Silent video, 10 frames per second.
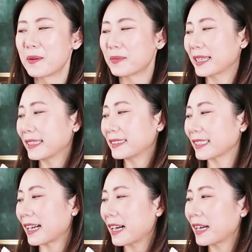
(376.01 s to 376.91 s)

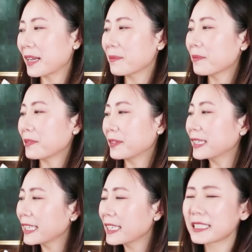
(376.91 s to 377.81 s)
Because I'm
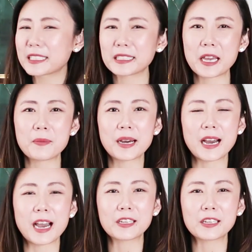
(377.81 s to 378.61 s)
really in a dilemma.